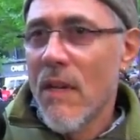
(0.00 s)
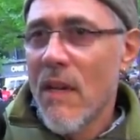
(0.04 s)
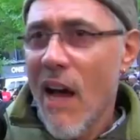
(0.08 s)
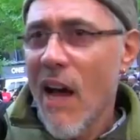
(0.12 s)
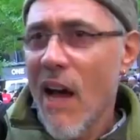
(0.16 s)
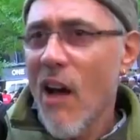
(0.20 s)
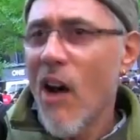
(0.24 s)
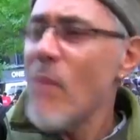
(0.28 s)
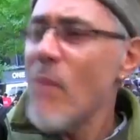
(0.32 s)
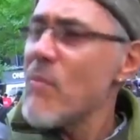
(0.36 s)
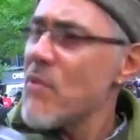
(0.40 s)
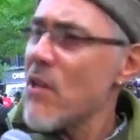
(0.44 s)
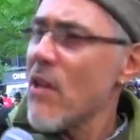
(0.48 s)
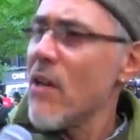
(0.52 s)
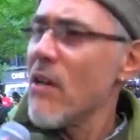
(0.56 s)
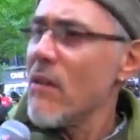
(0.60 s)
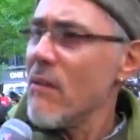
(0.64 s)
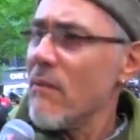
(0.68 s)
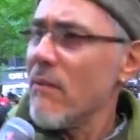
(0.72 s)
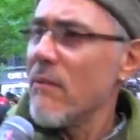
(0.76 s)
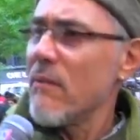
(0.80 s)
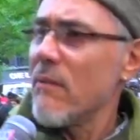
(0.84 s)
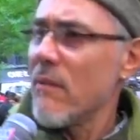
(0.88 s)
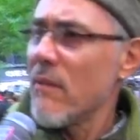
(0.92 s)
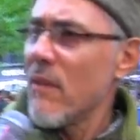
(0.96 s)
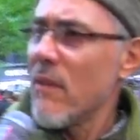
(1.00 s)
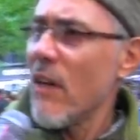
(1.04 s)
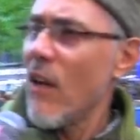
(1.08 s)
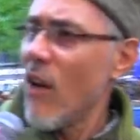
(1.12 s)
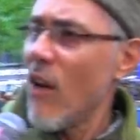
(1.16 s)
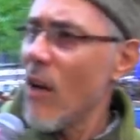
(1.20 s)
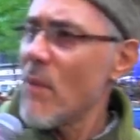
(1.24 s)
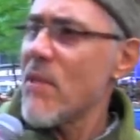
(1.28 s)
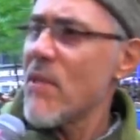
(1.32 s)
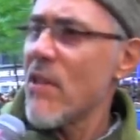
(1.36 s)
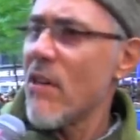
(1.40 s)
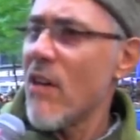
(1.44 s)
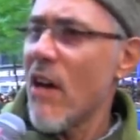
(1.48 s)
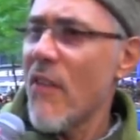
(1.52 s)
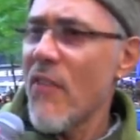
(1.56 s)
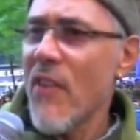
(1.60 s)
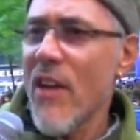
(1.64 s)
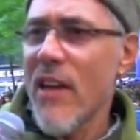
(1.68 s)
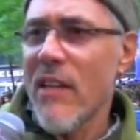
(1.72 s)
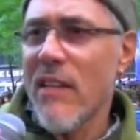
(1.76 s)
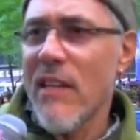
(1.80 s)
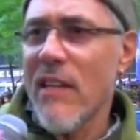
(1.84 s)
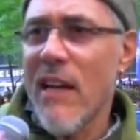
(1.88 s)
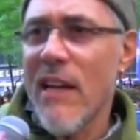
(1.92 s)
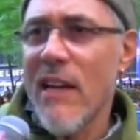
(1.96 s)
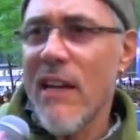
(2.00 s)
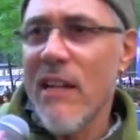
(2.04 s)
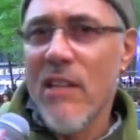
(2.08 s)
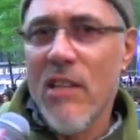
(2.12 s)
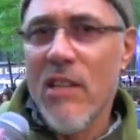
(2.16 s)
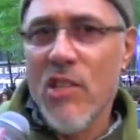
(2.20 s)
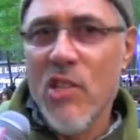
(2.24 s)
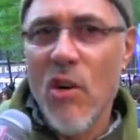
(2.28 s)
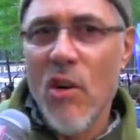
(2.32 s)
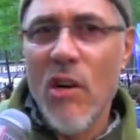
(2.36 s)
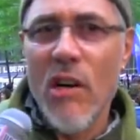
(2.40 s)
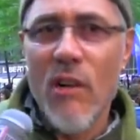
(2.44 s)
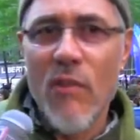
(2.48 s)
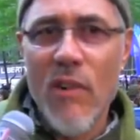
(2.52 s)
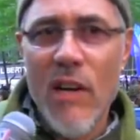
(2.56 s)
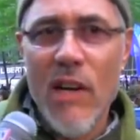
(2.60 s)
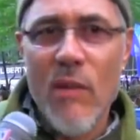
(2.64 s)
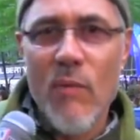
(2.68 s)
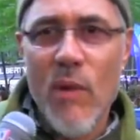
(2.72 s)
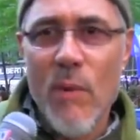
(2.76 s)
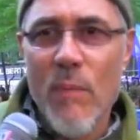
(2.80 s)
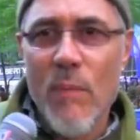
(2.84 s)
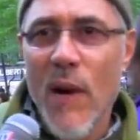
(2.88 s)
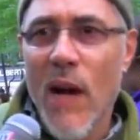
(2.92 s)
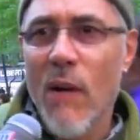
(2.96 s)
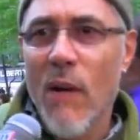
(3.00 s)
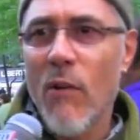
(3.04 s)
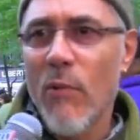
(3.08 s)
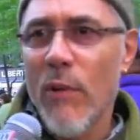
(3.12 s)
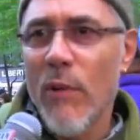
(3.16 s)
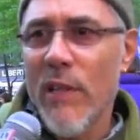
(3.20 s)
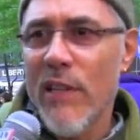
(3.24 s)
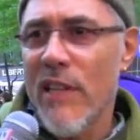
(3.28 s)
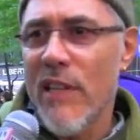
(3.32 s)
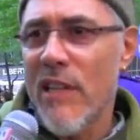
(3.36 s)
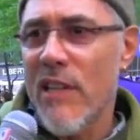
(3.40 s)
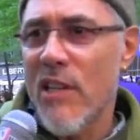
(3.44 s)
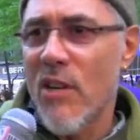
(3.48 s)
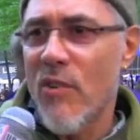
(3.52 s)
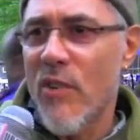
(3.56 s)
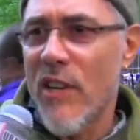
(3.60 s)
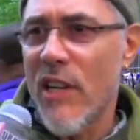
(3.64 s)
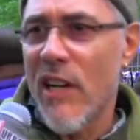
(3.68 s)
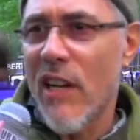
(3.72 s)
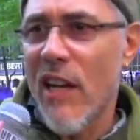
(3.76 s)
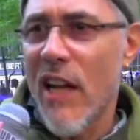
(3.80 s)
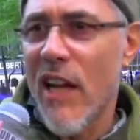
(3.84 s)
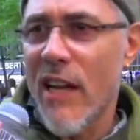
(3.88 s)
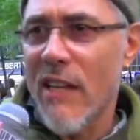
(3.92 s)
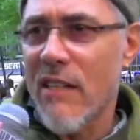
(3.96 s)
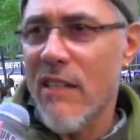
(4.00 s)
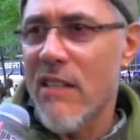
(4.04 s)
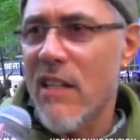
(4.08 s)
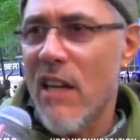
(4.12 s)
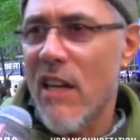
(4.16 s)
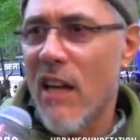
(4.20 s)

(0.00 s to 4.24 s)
I hope so. I hope so. I think that in the short run, we probably need to re-elect